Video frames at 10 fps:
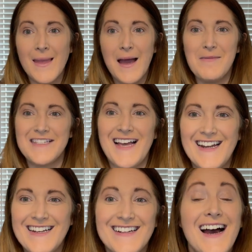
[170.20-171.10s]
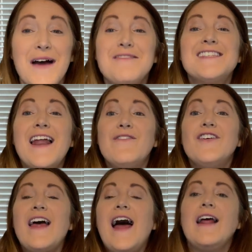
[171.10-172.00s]
I'm excited. I'm excited for
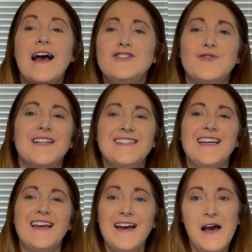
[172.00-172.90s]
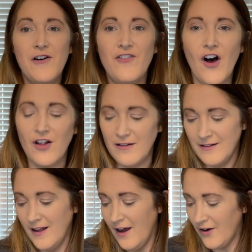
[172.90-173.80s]
that, as you can see, fall.
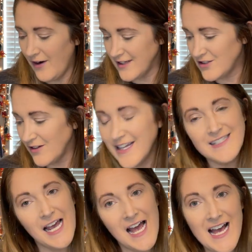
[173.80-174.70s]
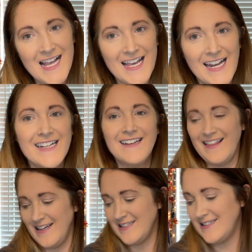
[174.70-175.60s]
All right, so let's get into
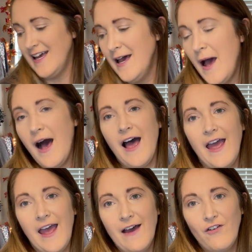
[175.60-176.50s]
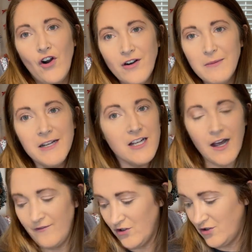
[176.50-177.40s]
this. I have already been
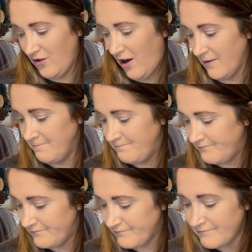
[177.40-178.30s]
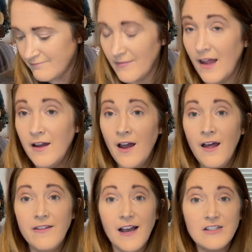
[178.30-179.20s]
talking for too long.
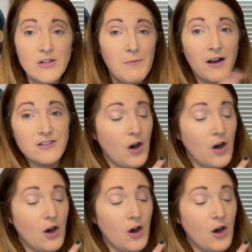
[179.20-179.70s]
The Eyescream box